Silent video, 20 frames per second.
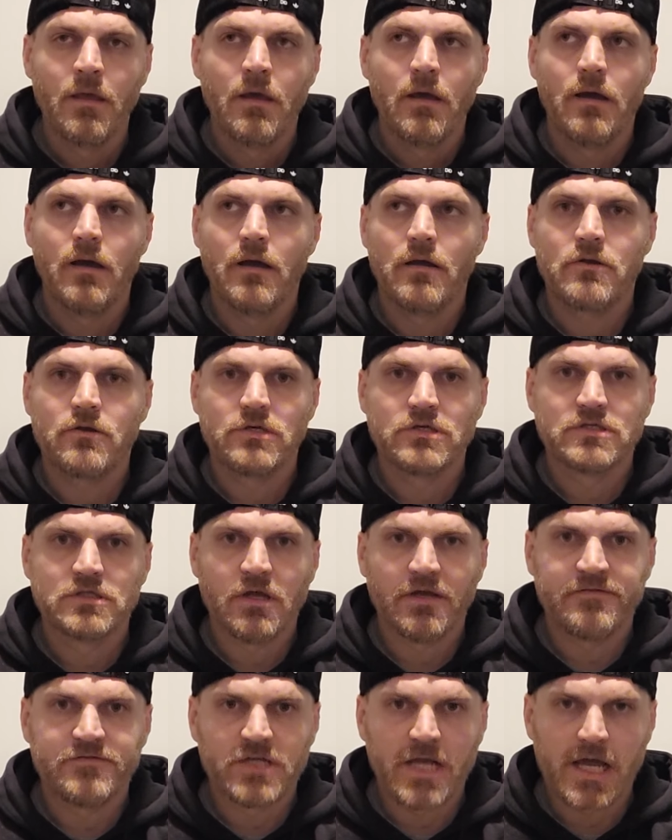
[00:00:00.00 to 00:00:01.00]
Uh,
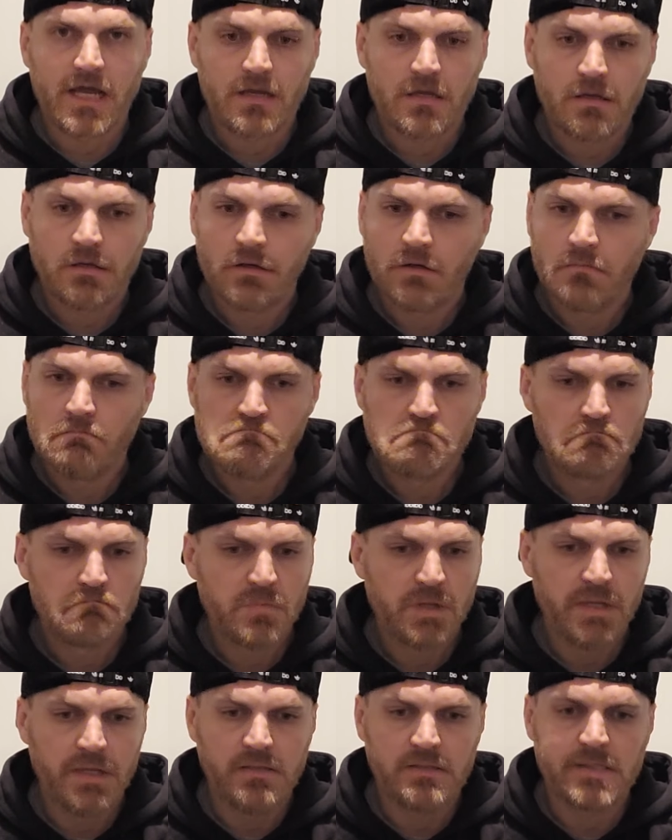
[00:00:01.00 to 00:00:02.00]
Krzysztof Jotko,
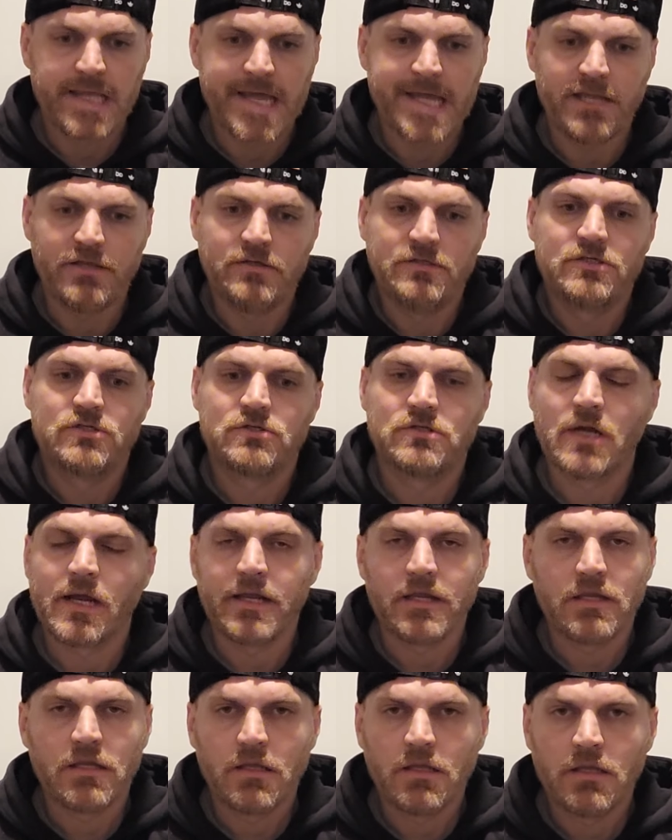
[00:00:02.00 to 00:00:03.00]
he's got good
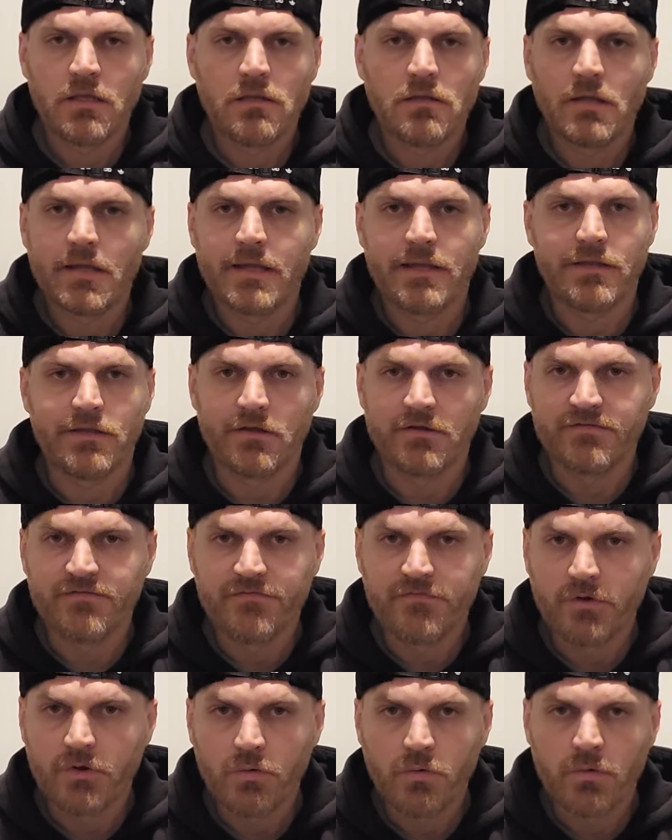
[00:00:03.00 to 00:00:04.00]
striking, a good
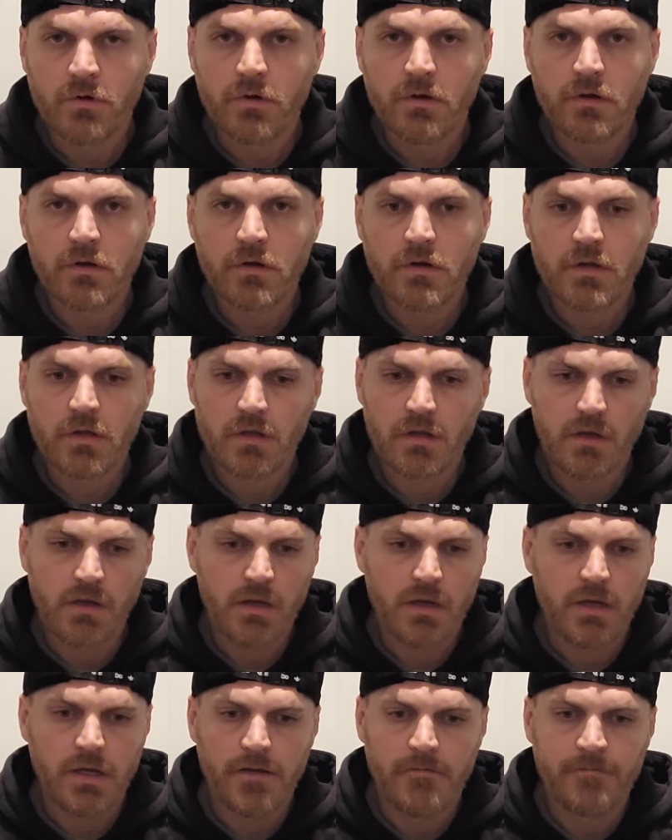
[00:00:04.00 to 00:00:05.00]
footwork.
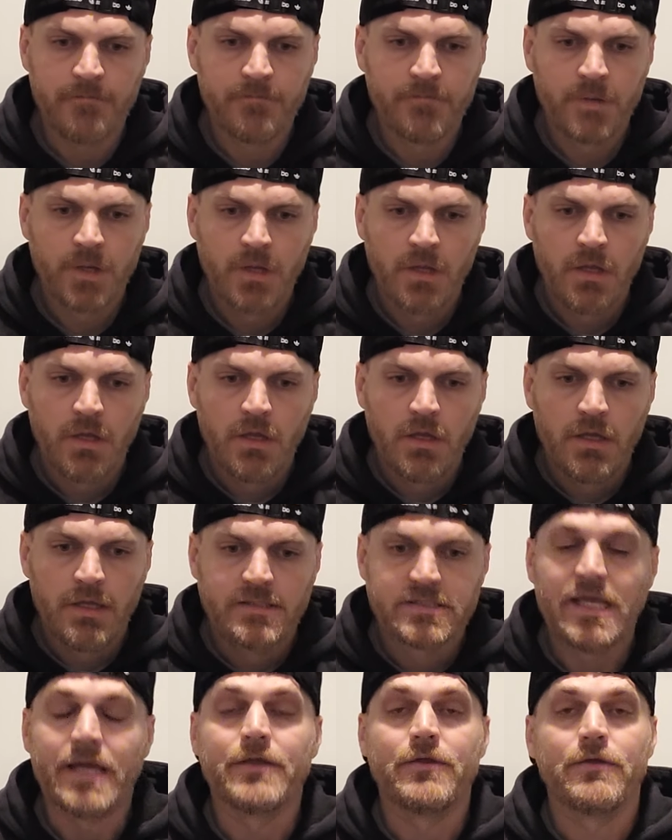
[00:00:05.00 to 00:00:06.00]
Um,
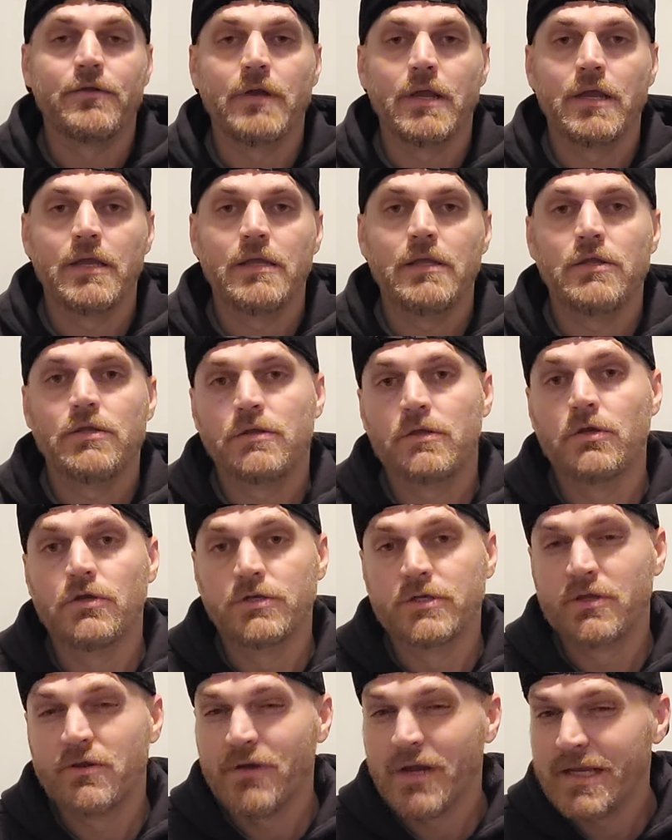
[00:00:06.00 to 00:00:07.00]
he's got great,
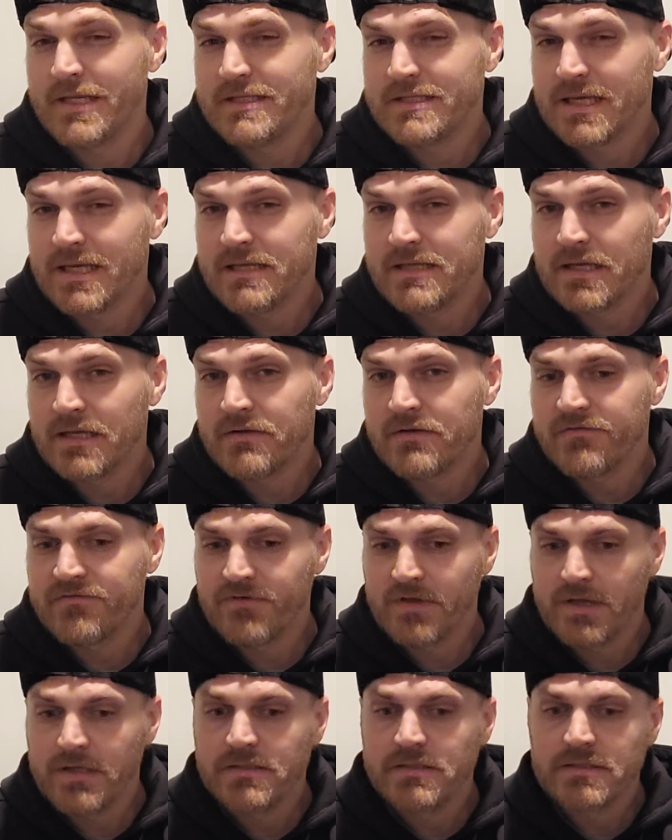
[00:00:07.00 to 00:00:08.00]
good, great takedown
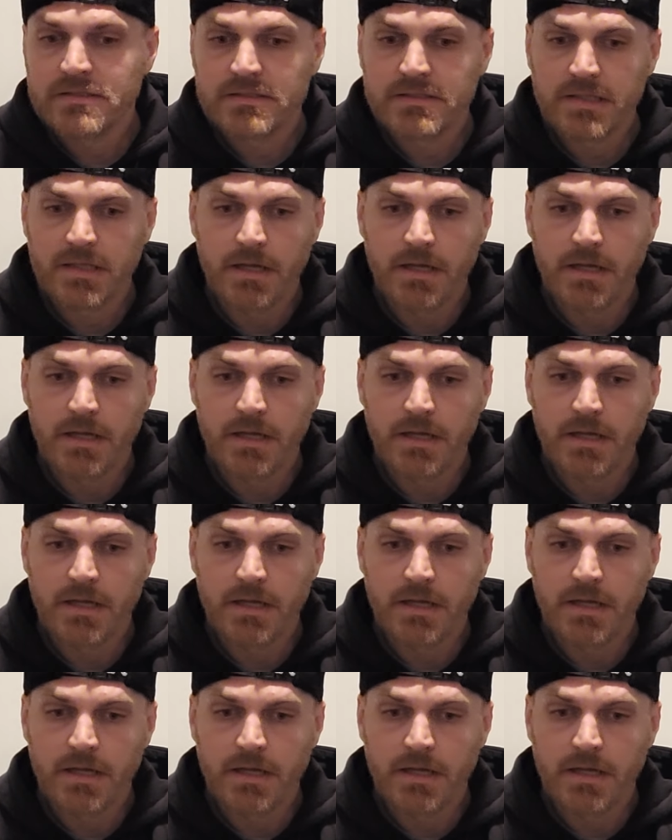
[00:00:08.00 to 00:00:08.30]
defense.